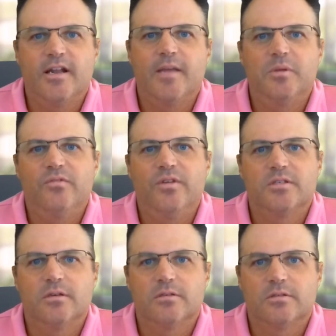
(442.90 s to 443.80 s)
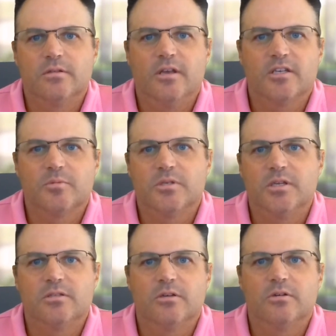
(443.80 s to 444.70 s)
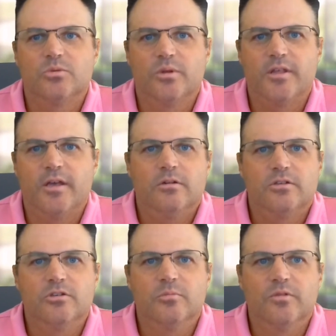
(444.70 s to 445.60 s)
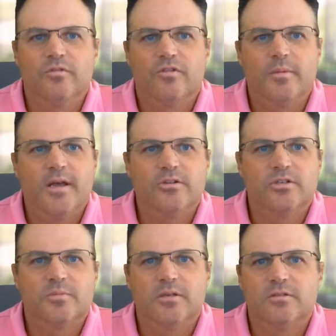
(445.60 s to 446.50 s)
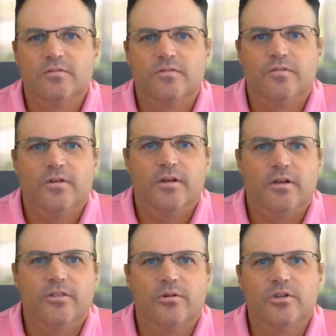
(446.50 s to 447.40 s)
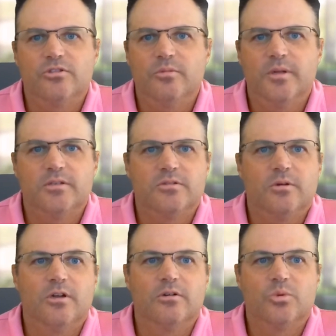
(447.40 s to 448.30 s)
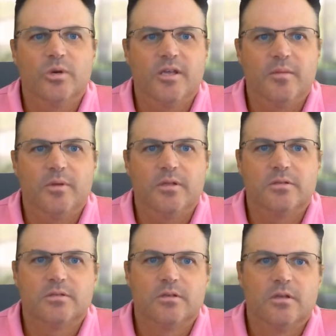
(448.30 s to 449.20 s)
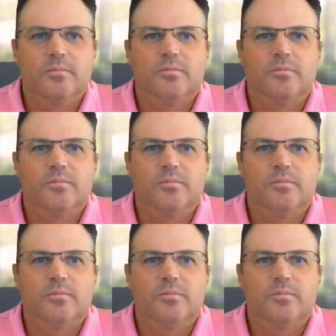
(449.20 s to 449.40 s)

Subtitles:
IPv6 and the expertise that goes with that. Because you're moving from an address base of 32 bits to 128 bits.